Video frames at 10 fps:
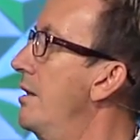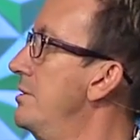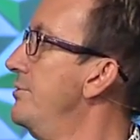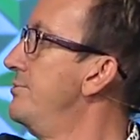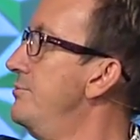
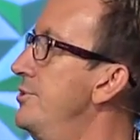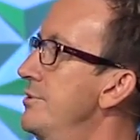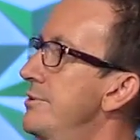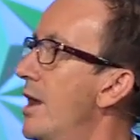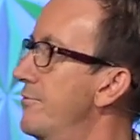you,
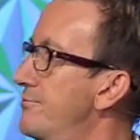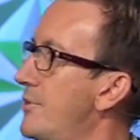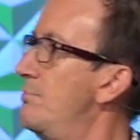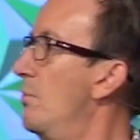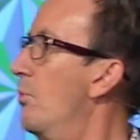you got a
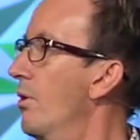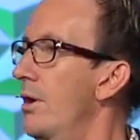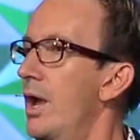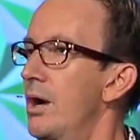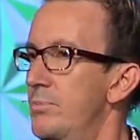couple more
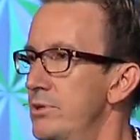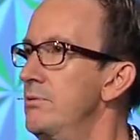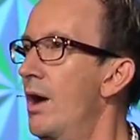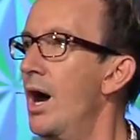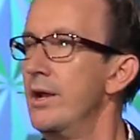than that, but
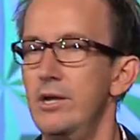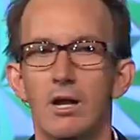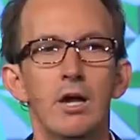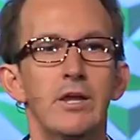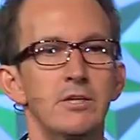you out of
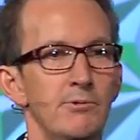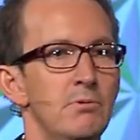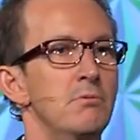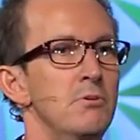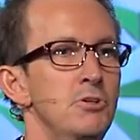here. I'll get you.
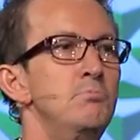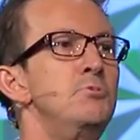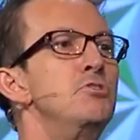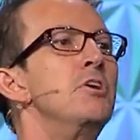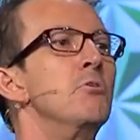You,
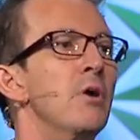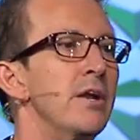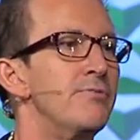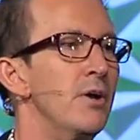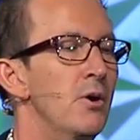you get
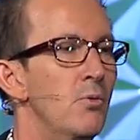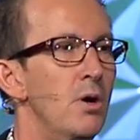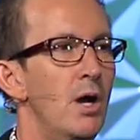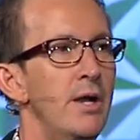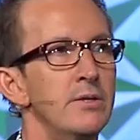ready. For,
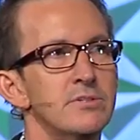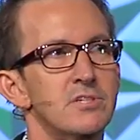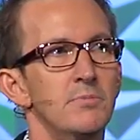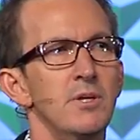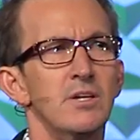well, I know
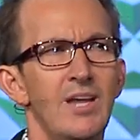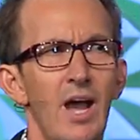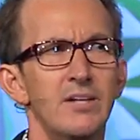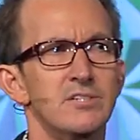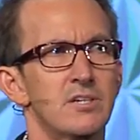some of your
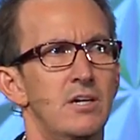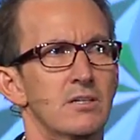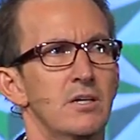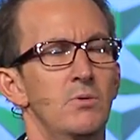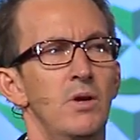dads
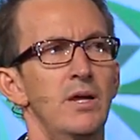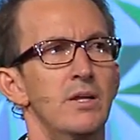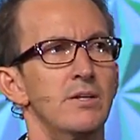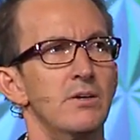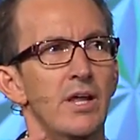talk that way,
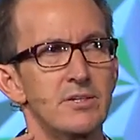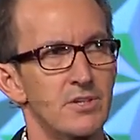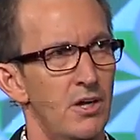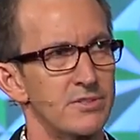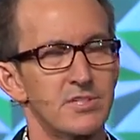and I know that's
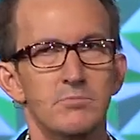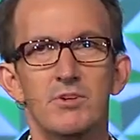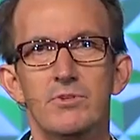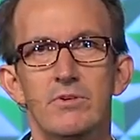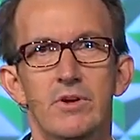all some
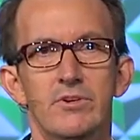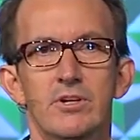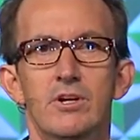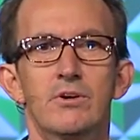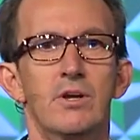of you have ever
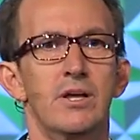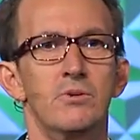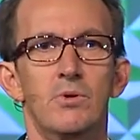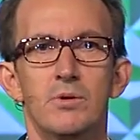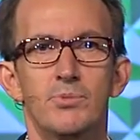known, and I
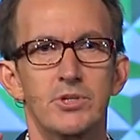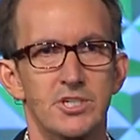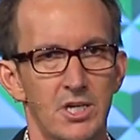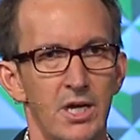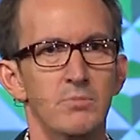don't want to put
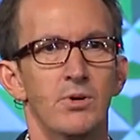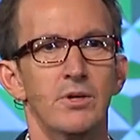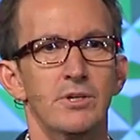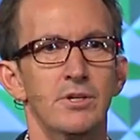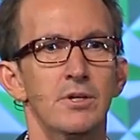shame
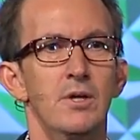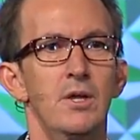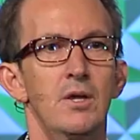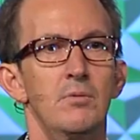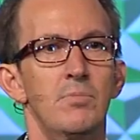on you,
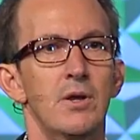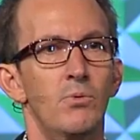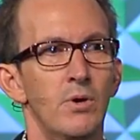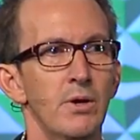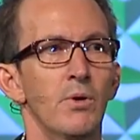but I
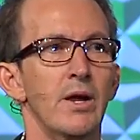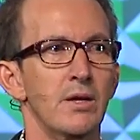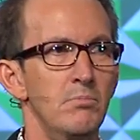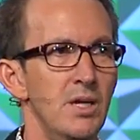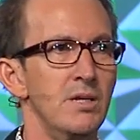want to
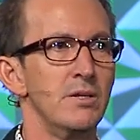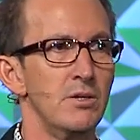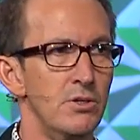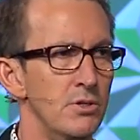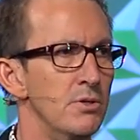recommend to
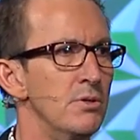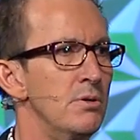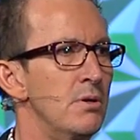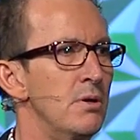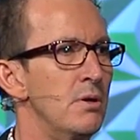you
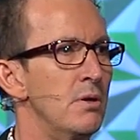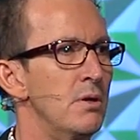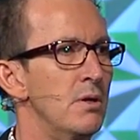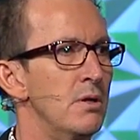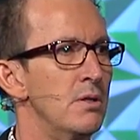
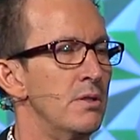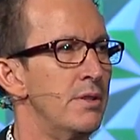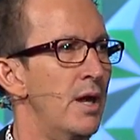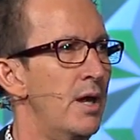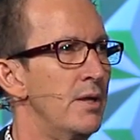
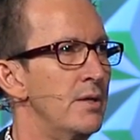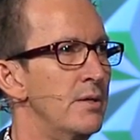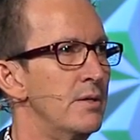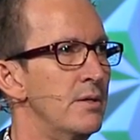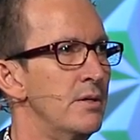that
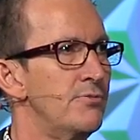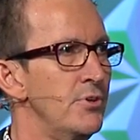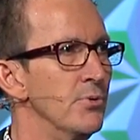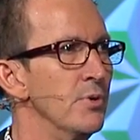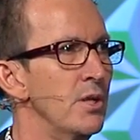if
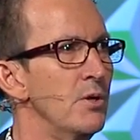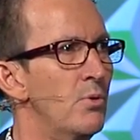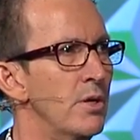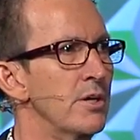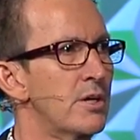you really
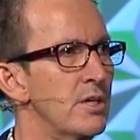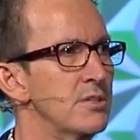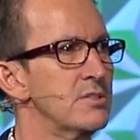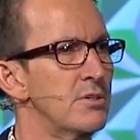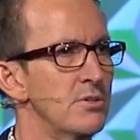want your kids to